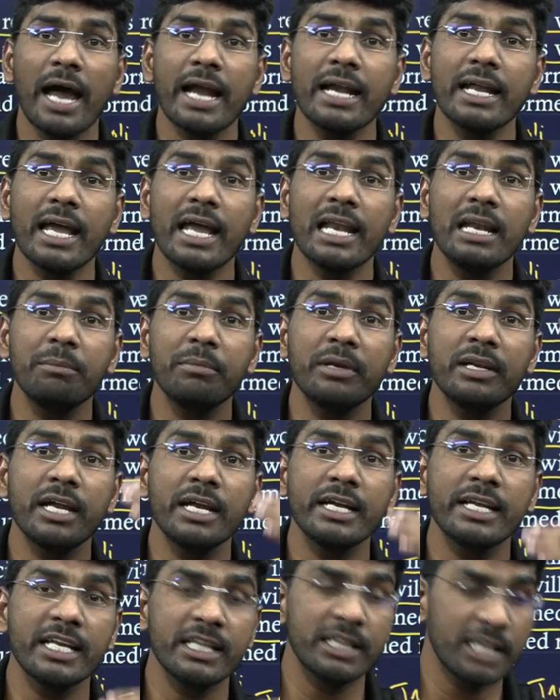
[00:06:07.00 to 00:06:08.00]
and
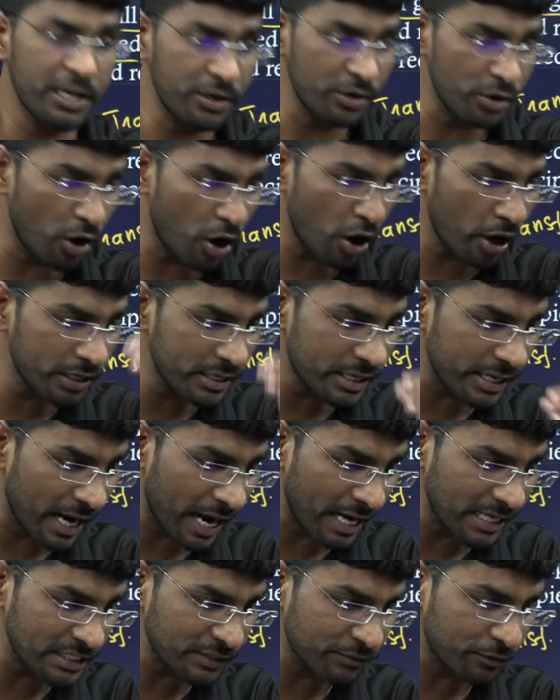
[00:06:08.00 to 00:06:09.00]
eliminating the
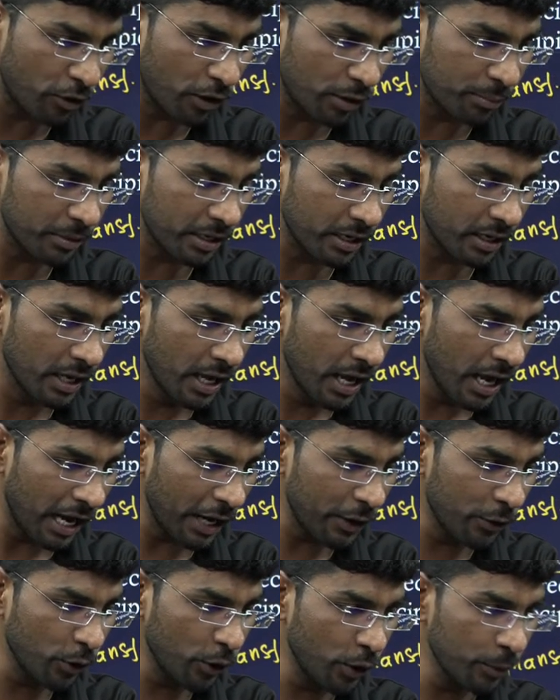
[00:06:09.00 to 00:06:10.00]
non-transformer
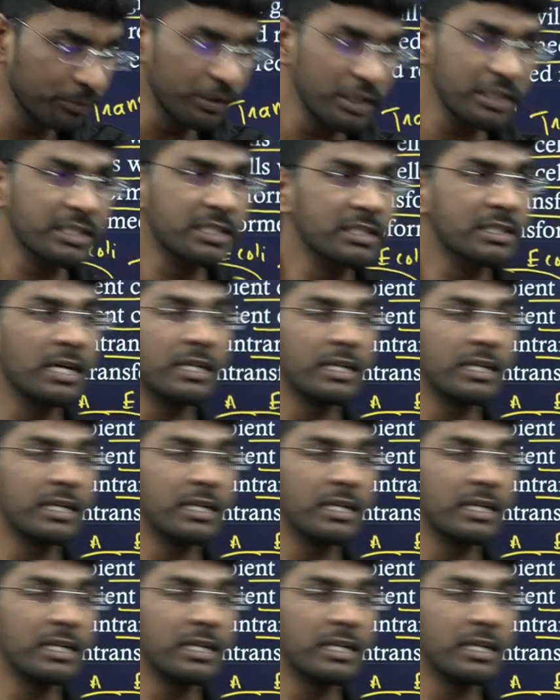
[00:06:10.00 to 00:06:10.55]
i hope this